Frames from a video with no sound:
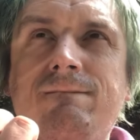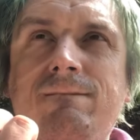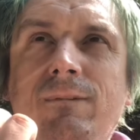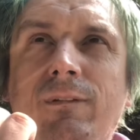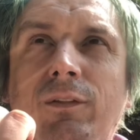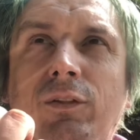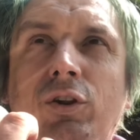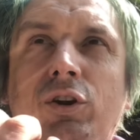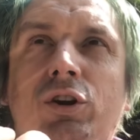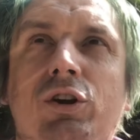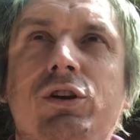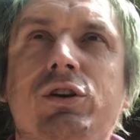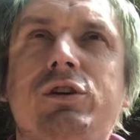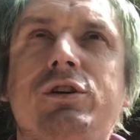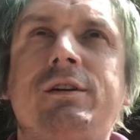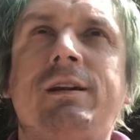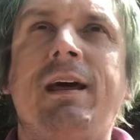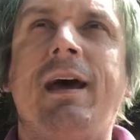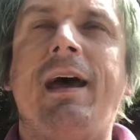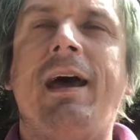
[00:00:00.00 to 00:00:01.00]

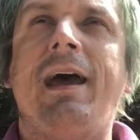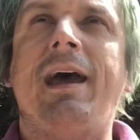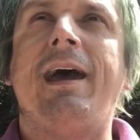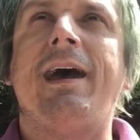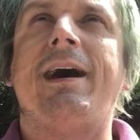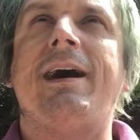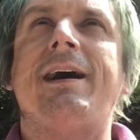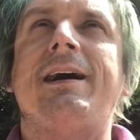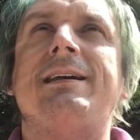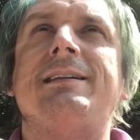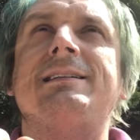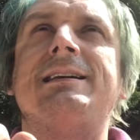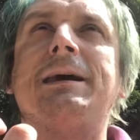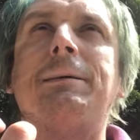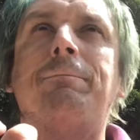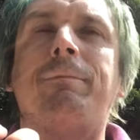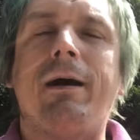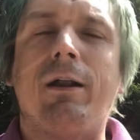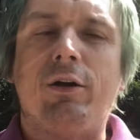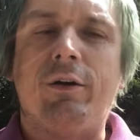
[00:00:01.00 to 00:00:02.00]
learn and
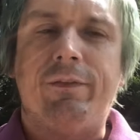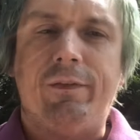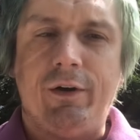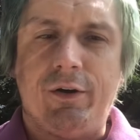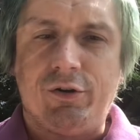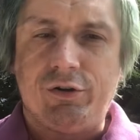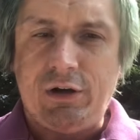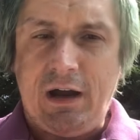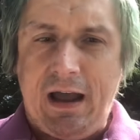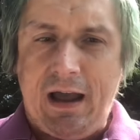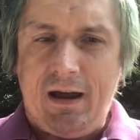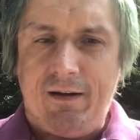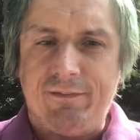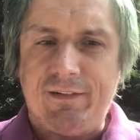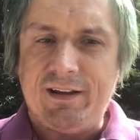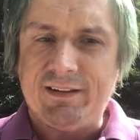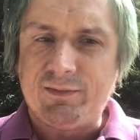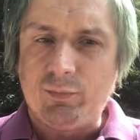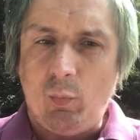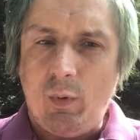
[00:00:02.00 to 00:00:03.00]
get better at their
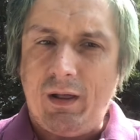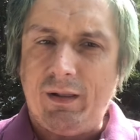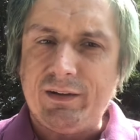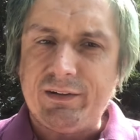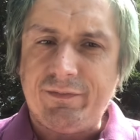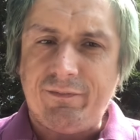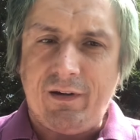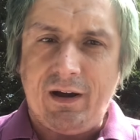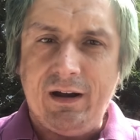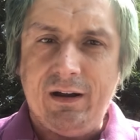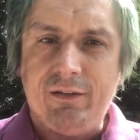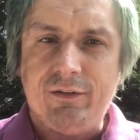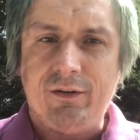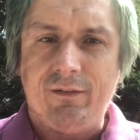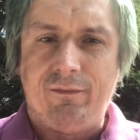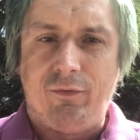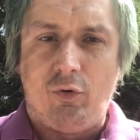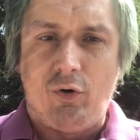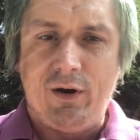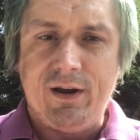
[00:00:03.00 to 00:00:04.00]
craft, as well as finding
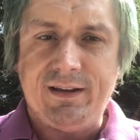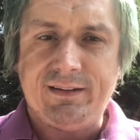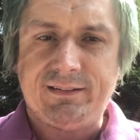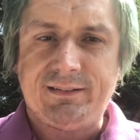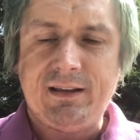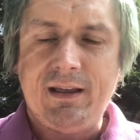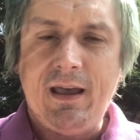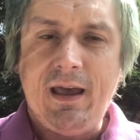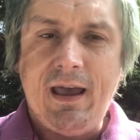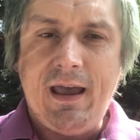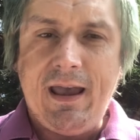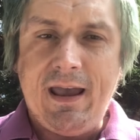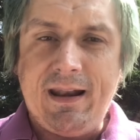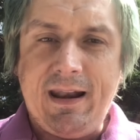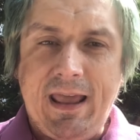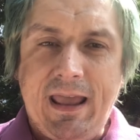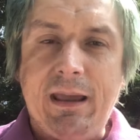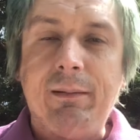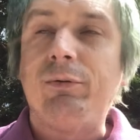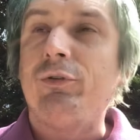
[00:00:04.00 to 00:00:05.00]
their voice
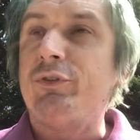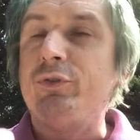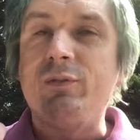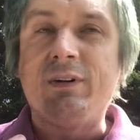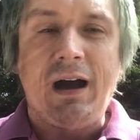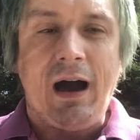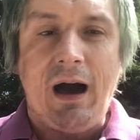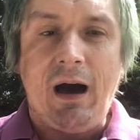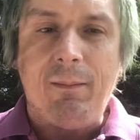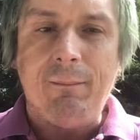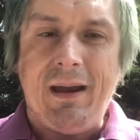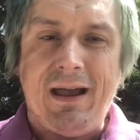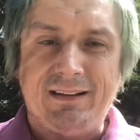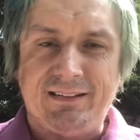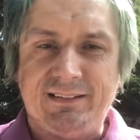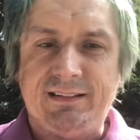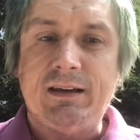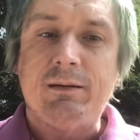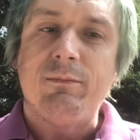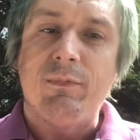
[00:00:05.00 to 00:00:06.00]
and able to combat
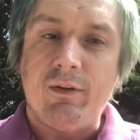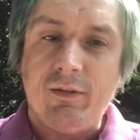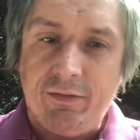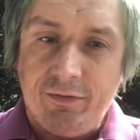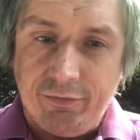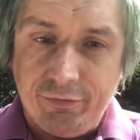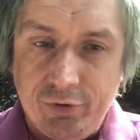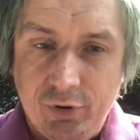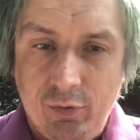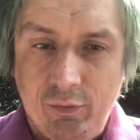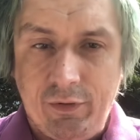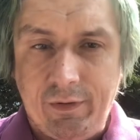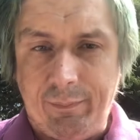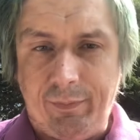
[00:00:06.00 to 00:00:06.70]
stigma through the